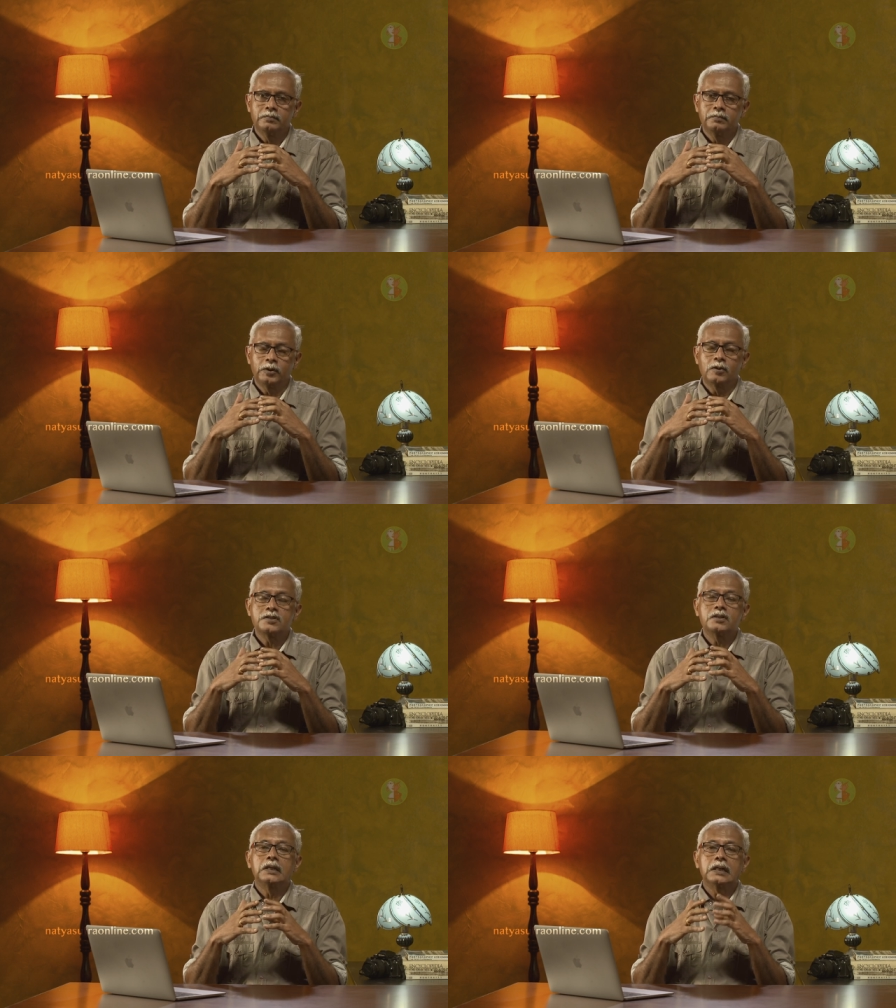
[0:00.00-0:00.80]

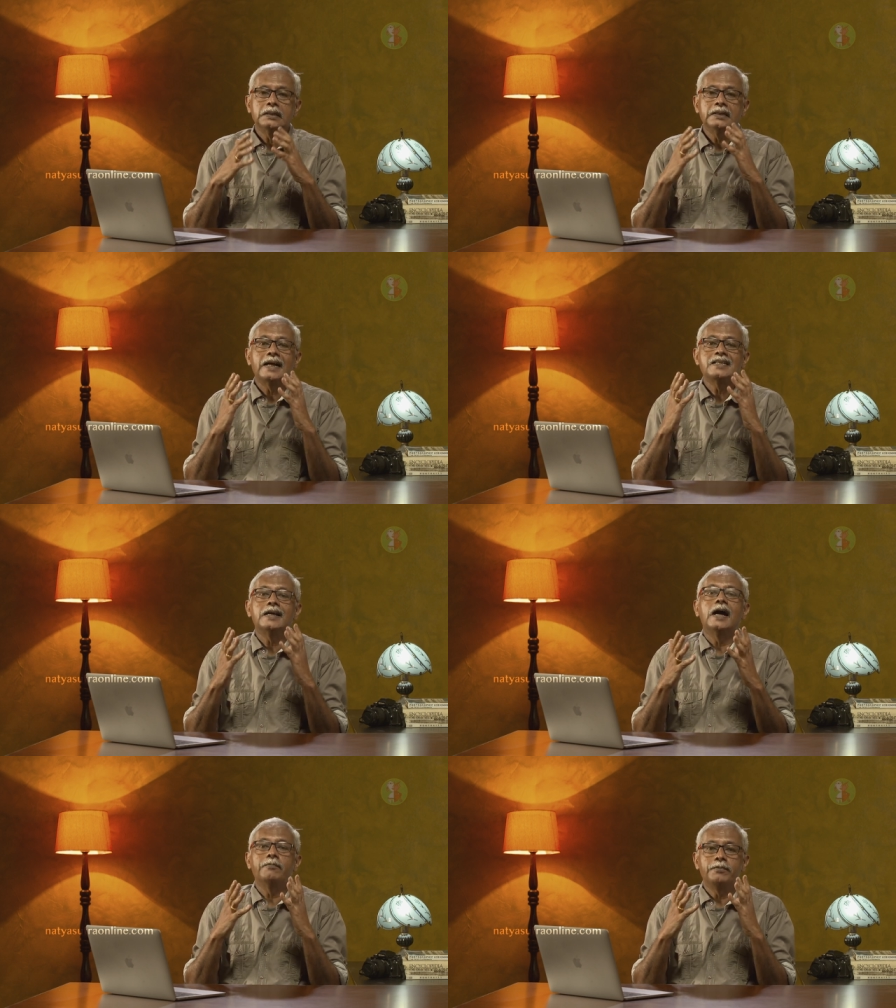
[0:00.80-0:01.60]
because that's
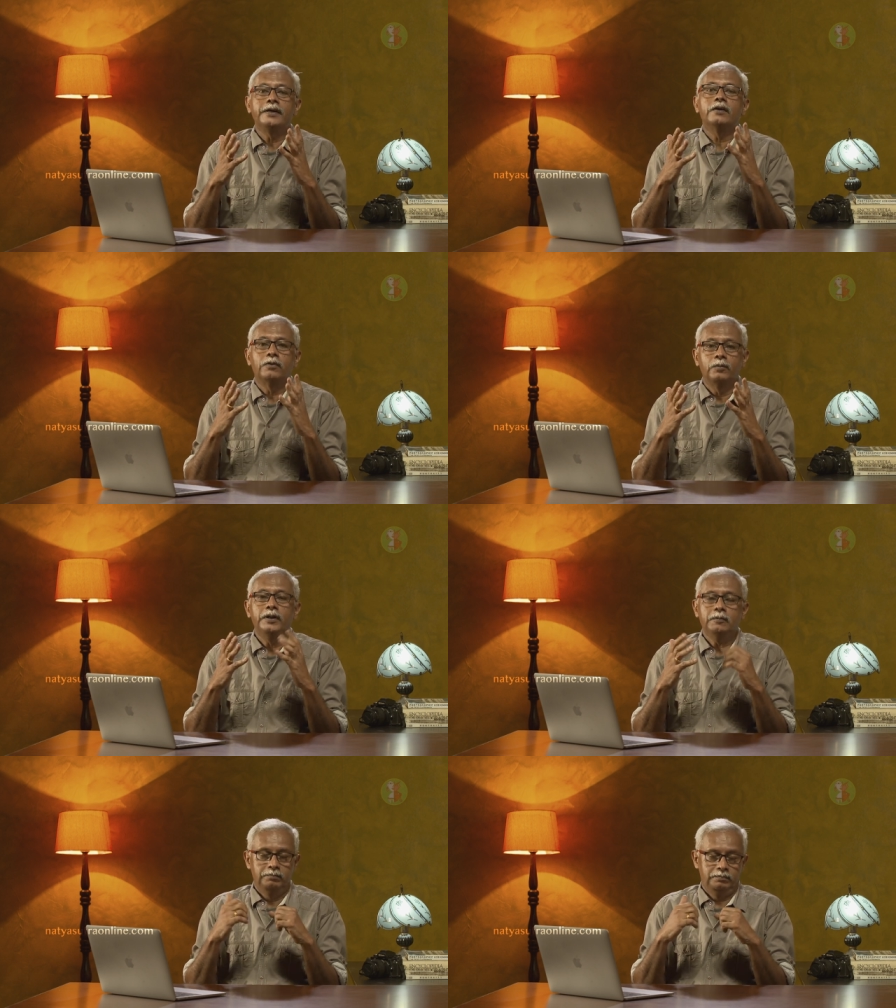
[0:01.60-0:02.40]
Africa for me.